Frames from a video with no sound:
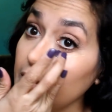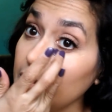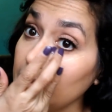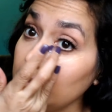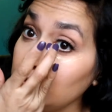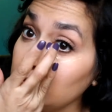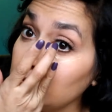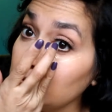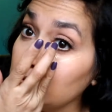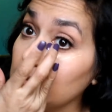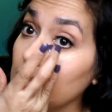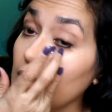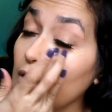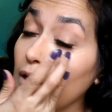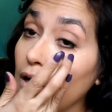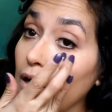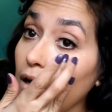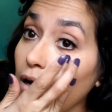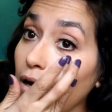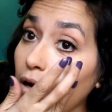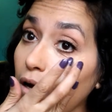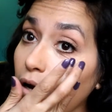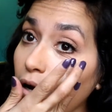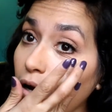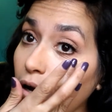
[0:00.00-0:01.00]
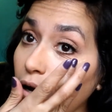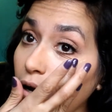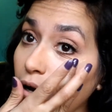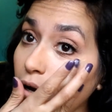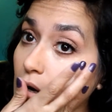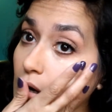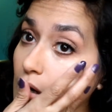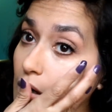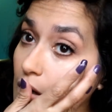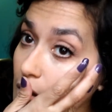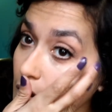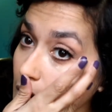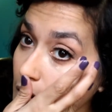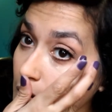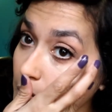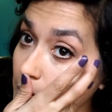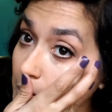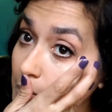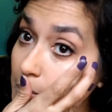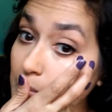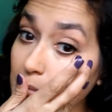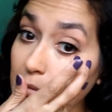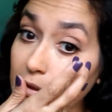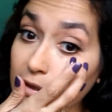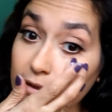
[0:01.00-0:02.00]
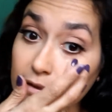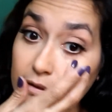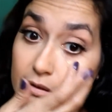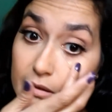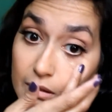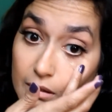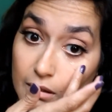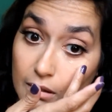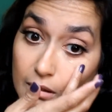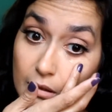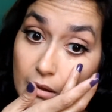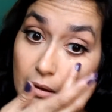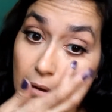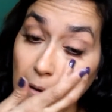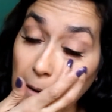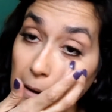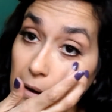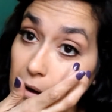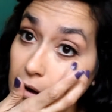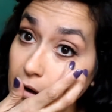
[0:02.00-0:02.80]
It is amazing.